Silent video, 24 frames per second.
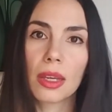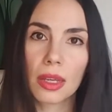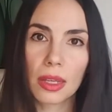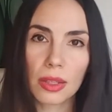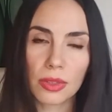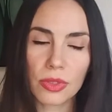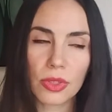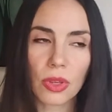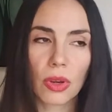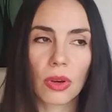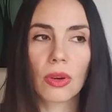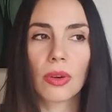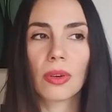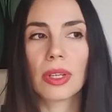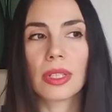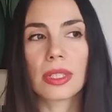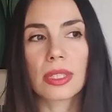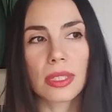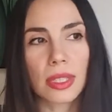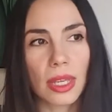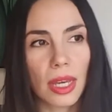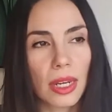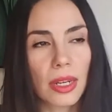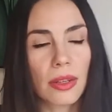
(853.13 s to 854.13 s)
So
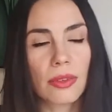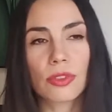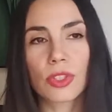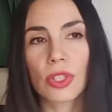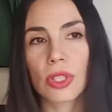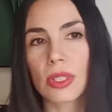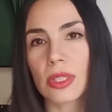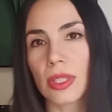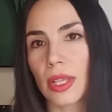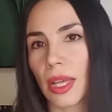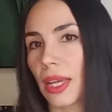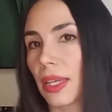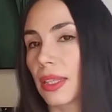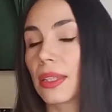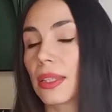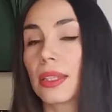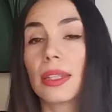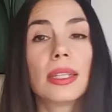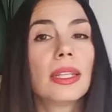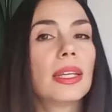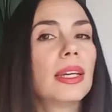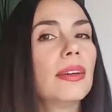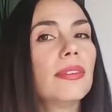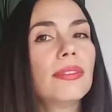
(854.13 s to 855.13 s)
instead of just
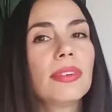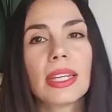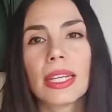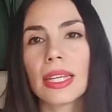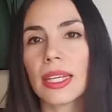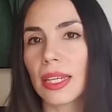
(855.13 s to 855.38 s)
living